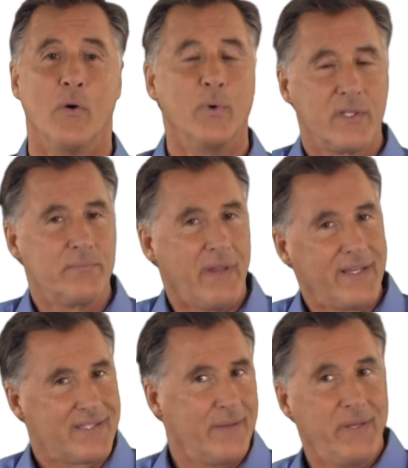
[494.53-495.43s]
which
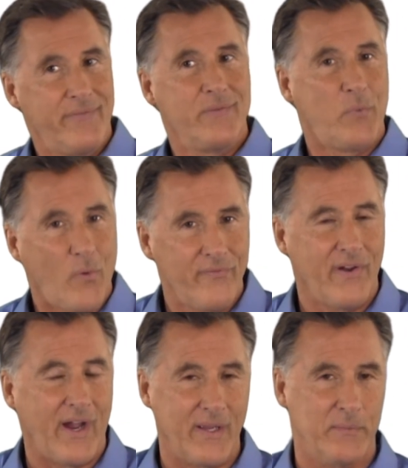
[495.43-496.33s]
makes them even more
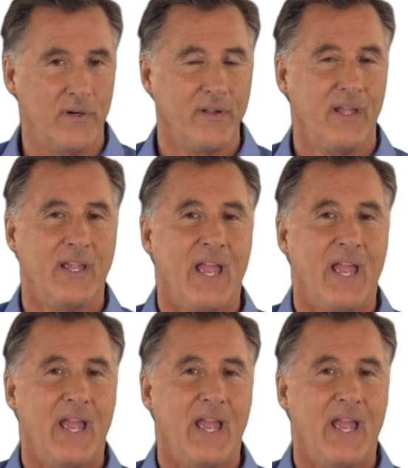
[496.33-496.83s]
valuable.